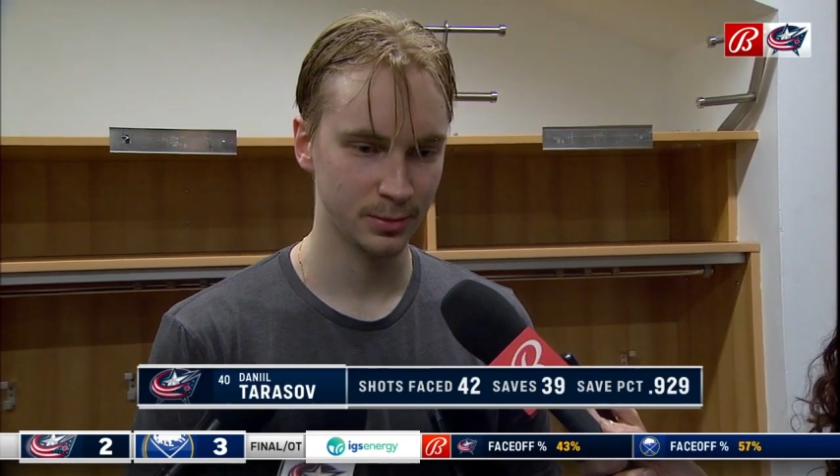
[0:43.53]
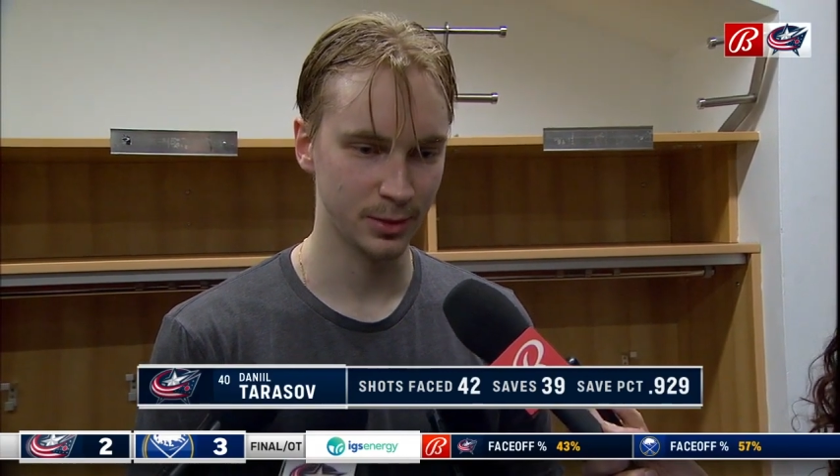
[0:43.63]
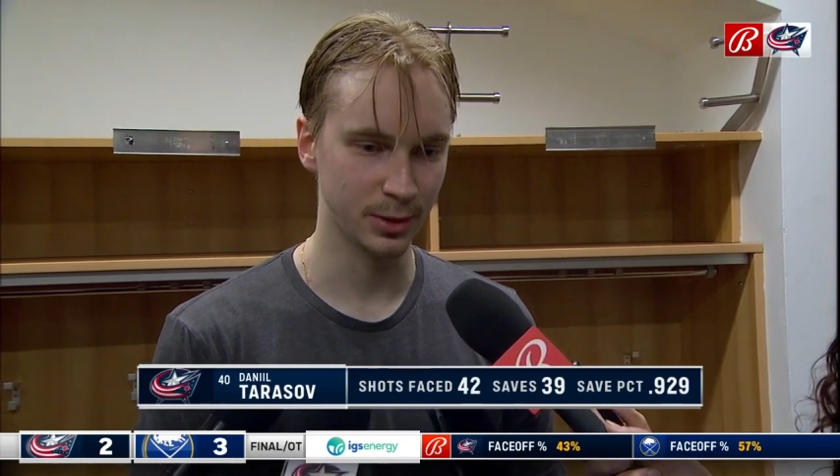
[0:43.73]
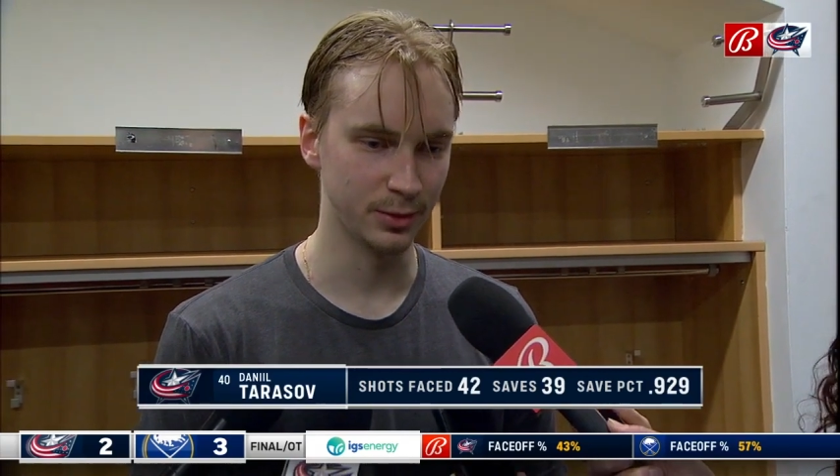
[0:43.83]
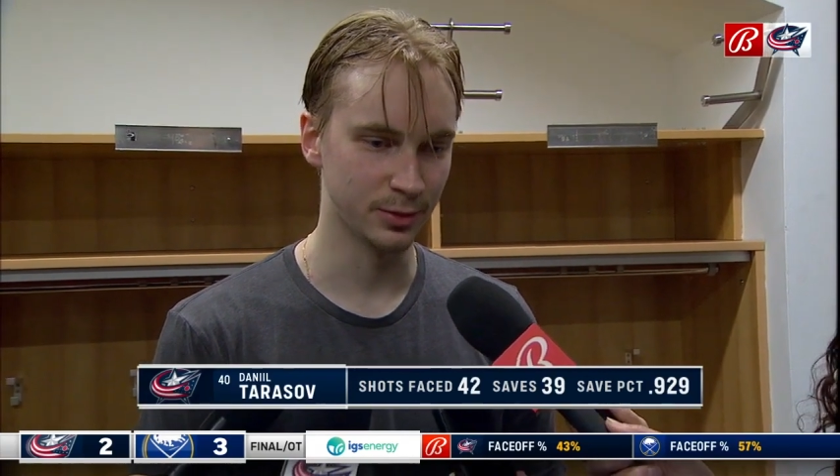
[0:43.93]

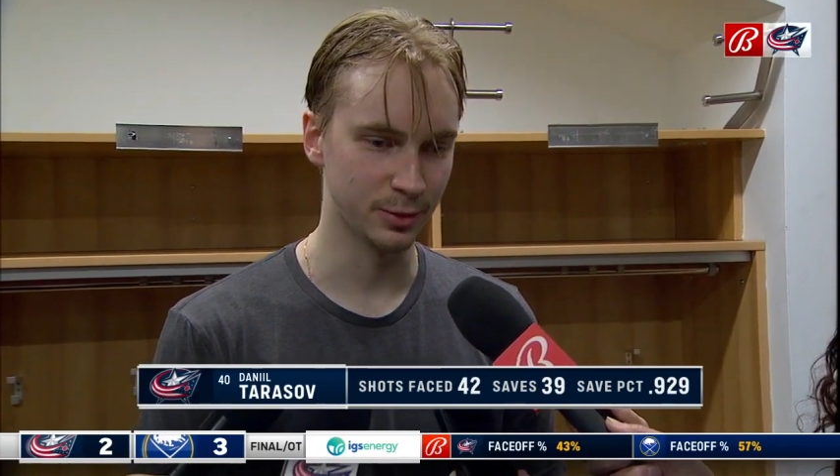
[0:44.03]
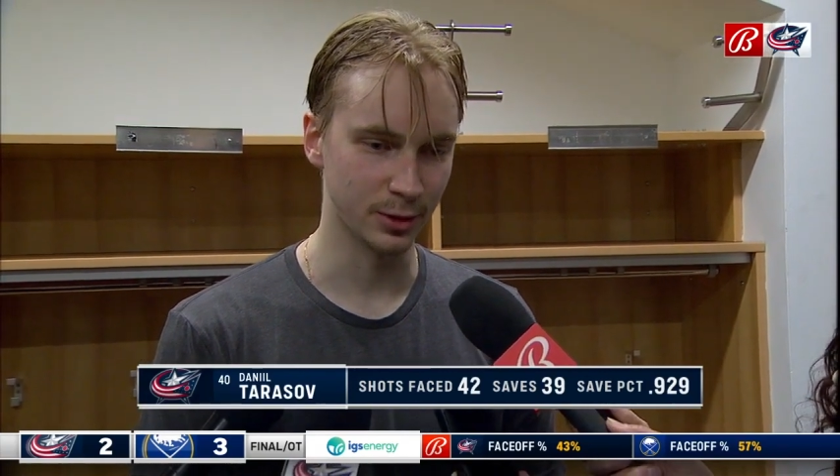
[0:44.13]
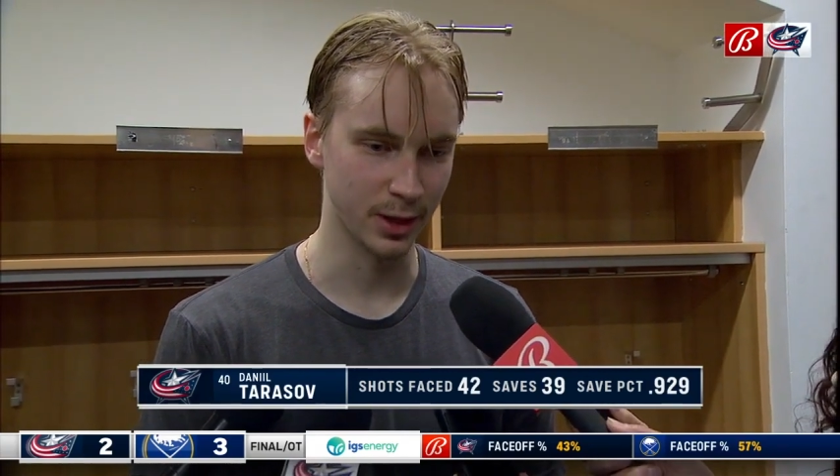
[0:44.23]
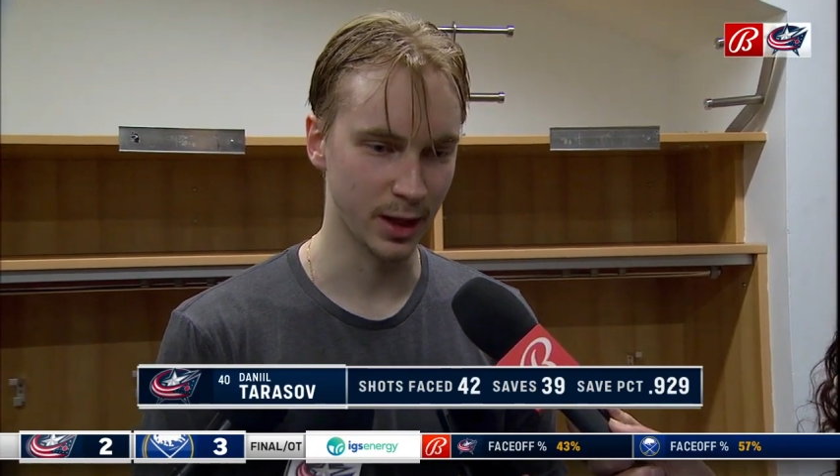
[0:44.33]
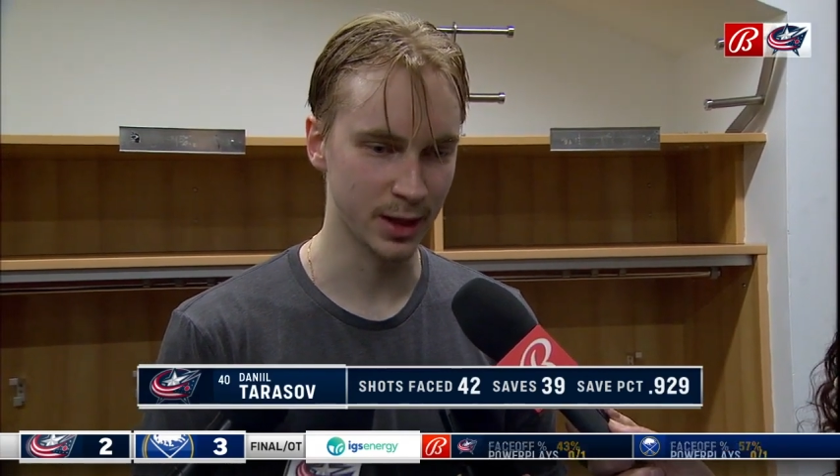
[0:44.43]
the win
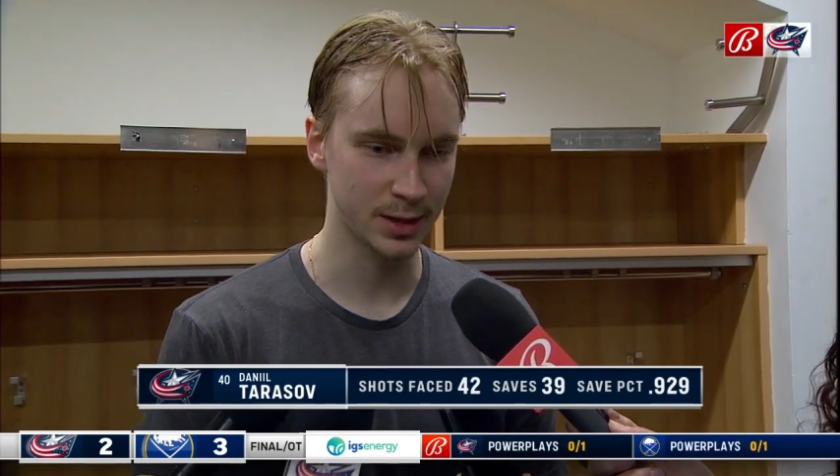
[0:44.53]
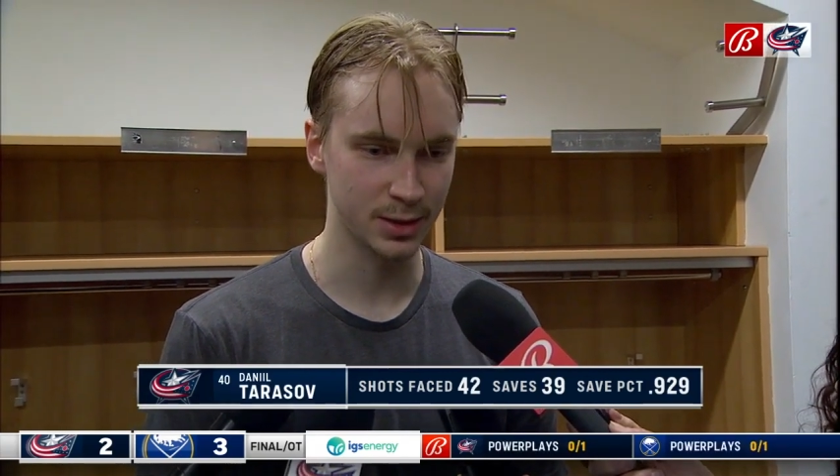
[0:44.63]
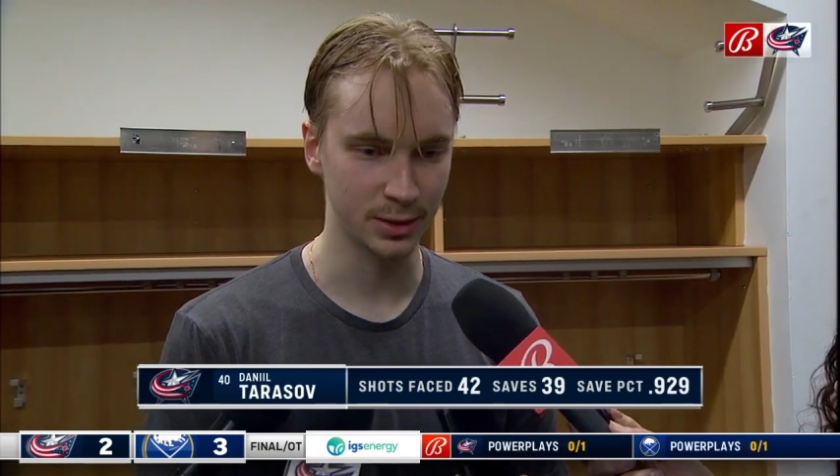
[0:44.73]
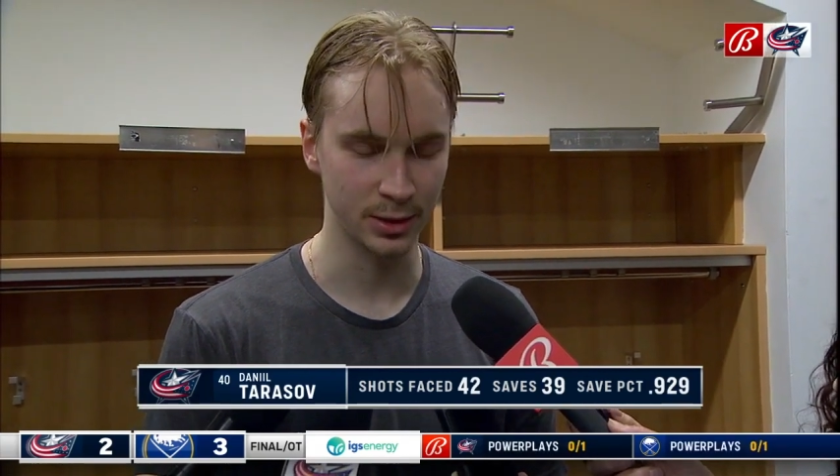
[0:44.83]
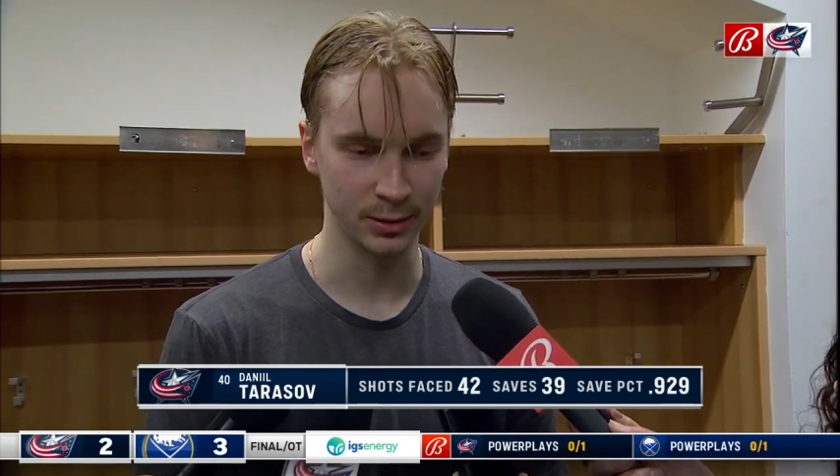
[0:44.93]
for
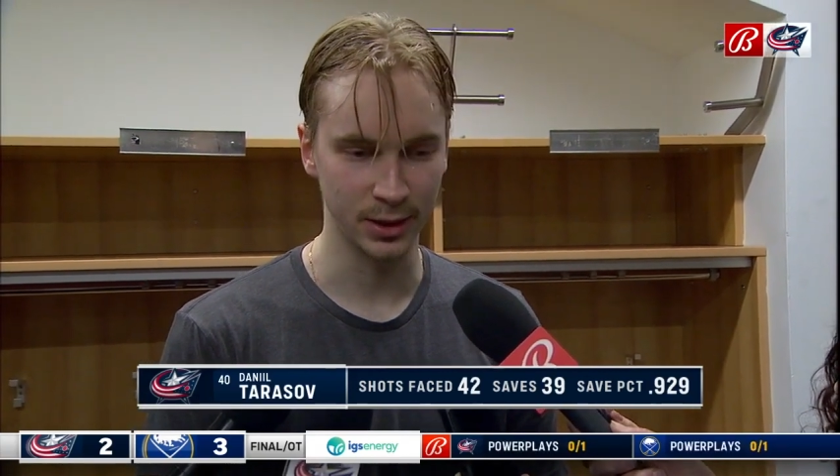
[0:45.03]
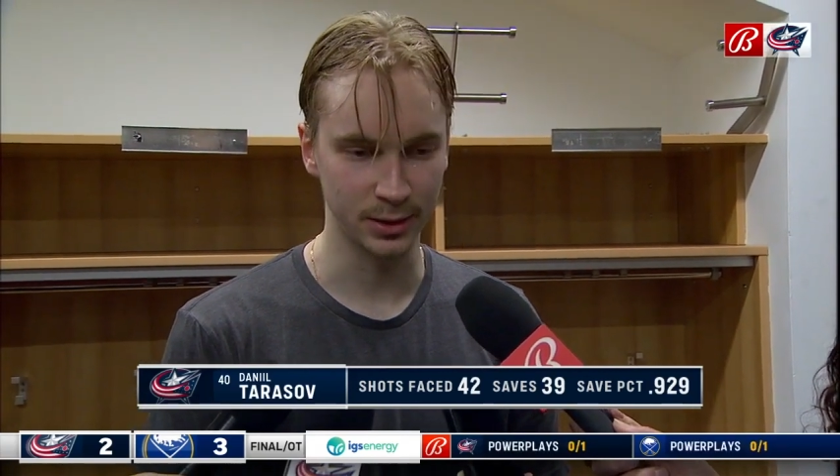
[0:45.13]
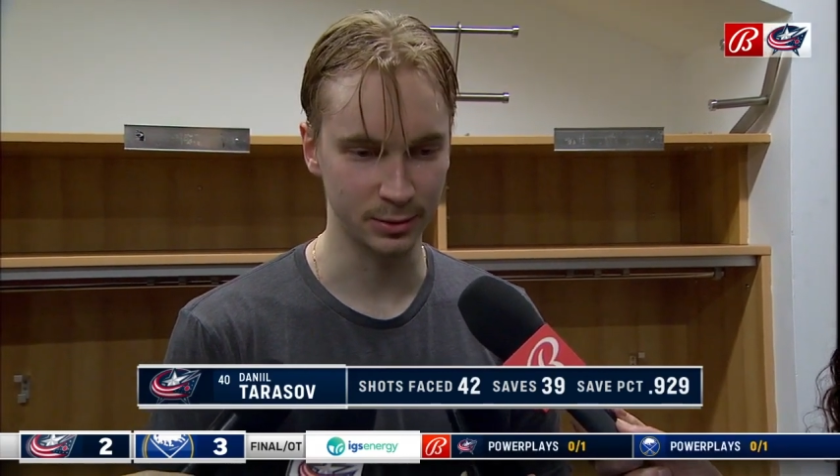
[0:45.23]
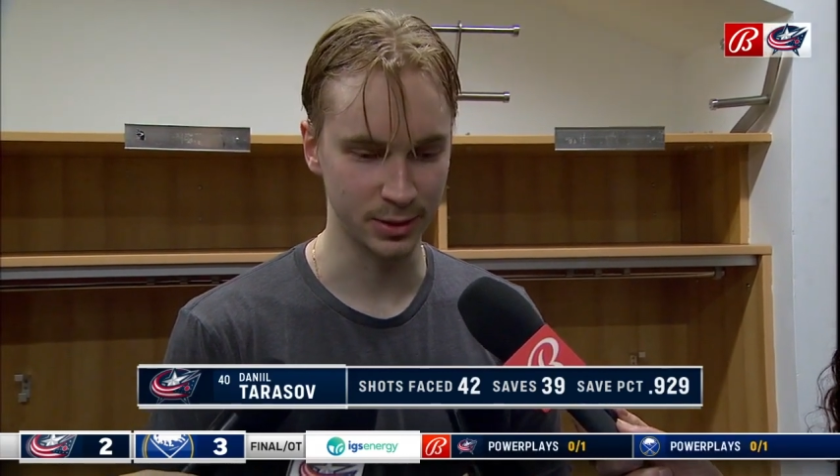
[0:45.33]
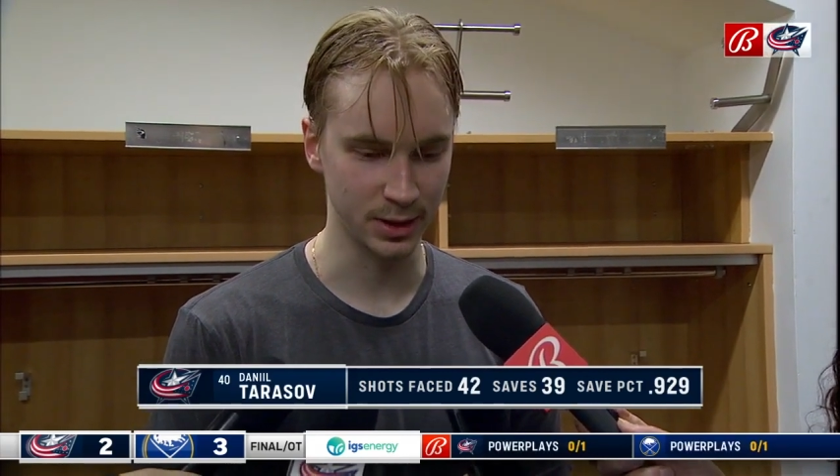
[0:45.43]
guys you know
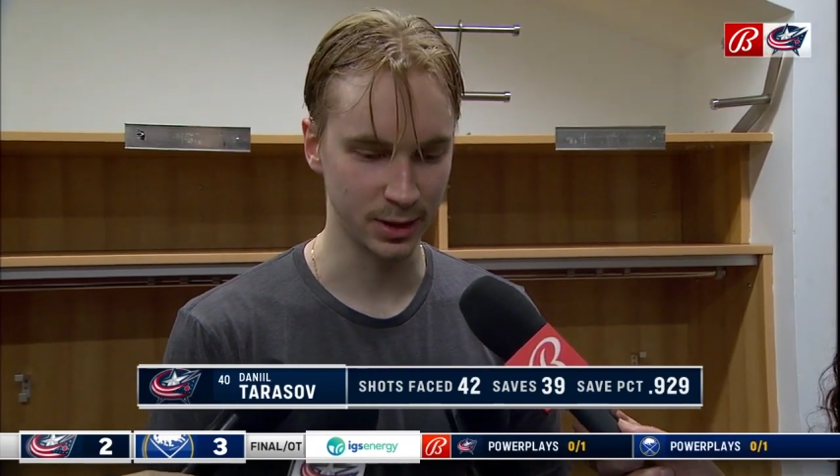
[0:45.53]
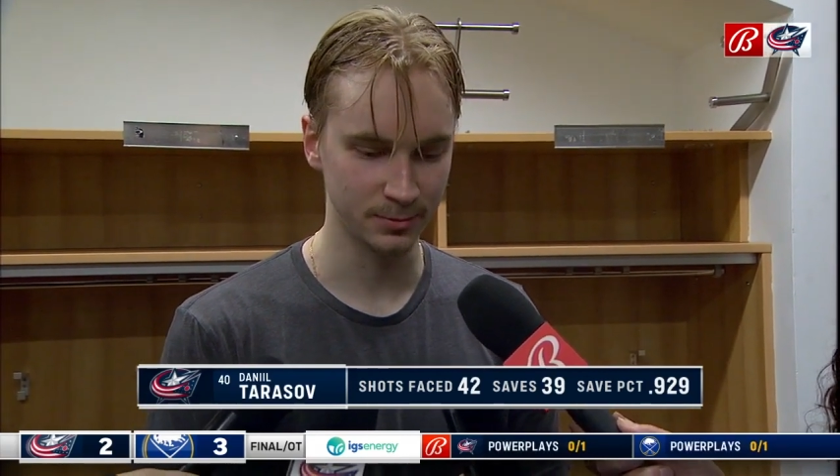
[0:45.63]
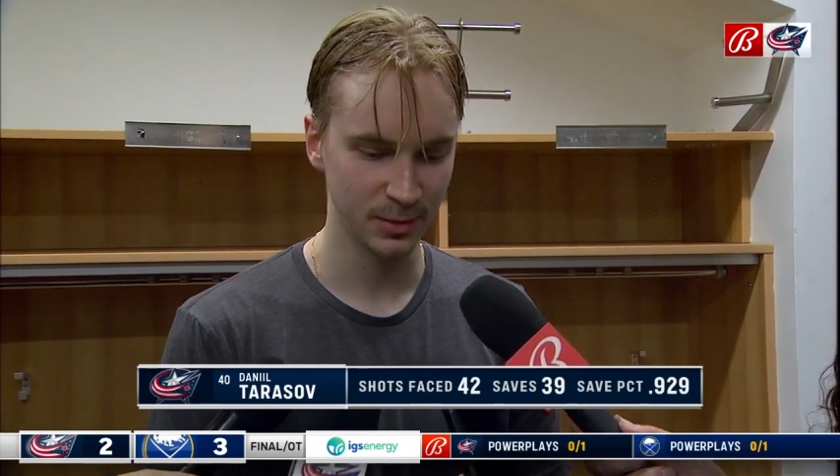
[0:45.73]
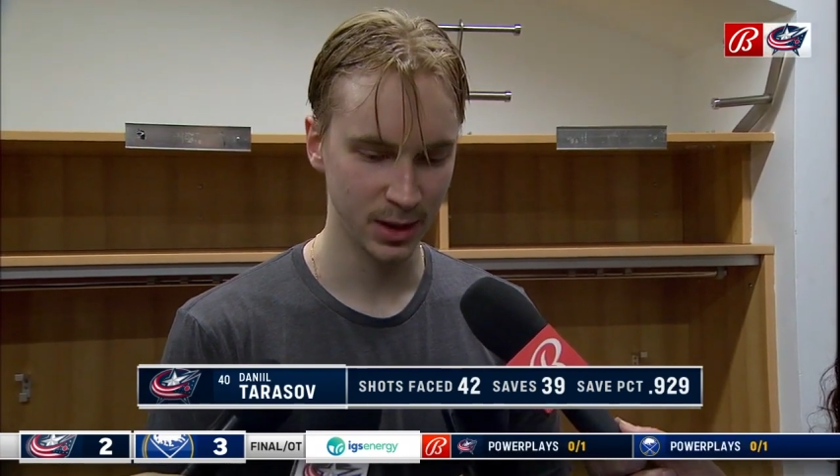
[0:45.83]
like it was like